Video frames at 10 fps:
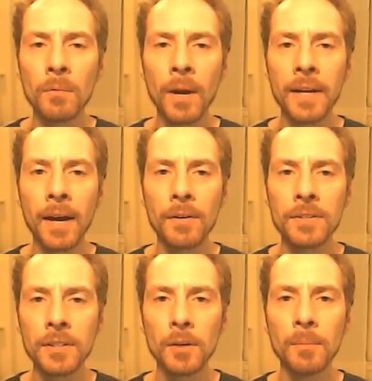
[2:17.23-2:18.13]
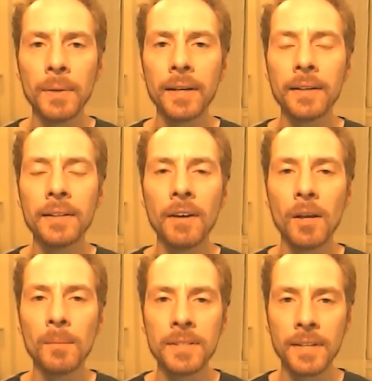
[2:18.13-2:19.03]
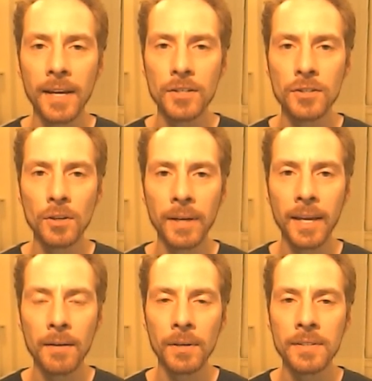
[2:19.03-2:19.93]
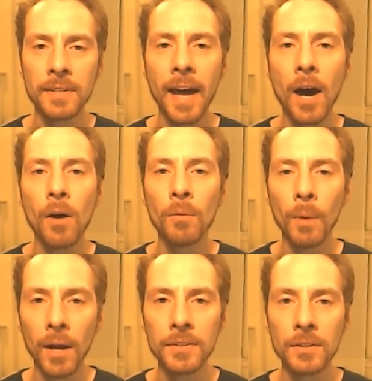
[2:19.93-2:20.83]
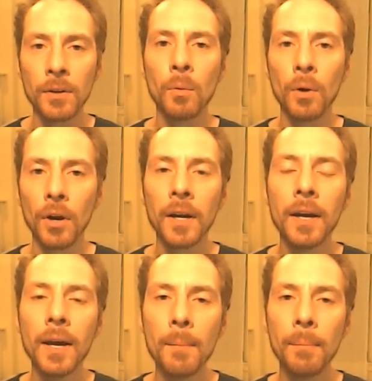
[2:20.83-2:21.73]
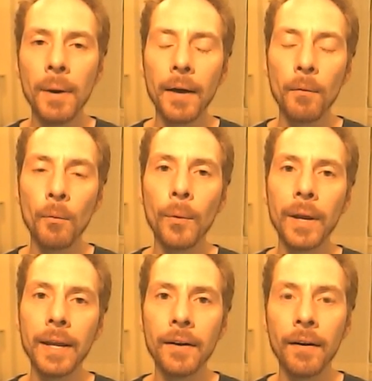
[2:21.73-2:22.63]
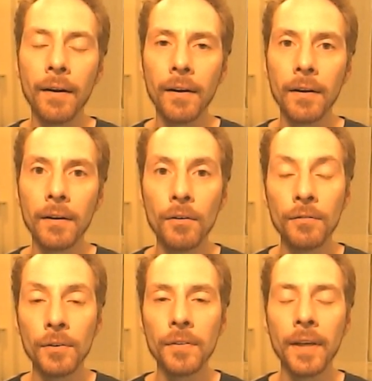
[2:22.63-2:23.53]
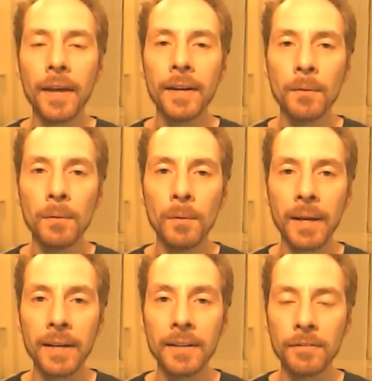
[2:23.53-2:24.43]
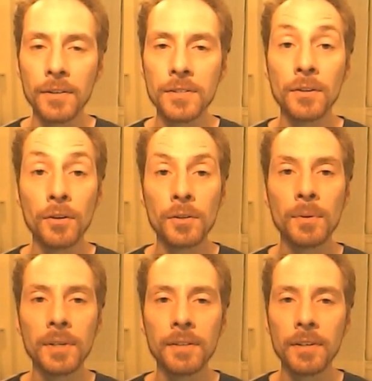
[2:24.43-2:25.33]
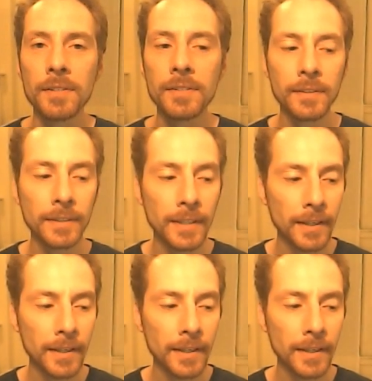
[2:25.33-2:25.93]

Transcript: Right now it's still being in development stage, so we can't really say how well it's going to work, but we are hopeful that it will make a difference, a noticeable difference.